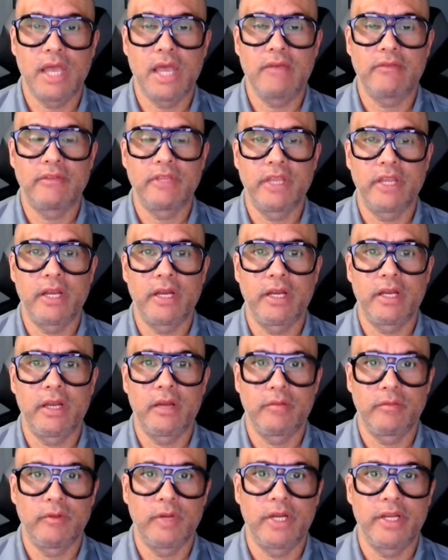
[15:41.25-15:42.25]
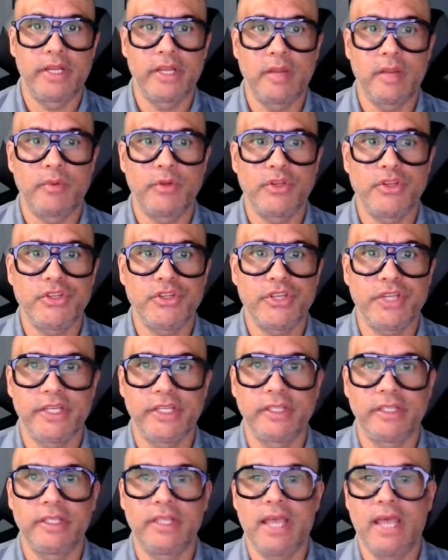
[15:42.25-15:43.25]
have there. Everybody
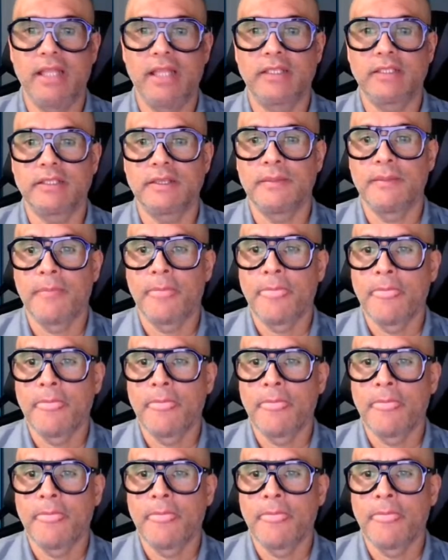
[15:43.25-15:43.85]
appreciated that.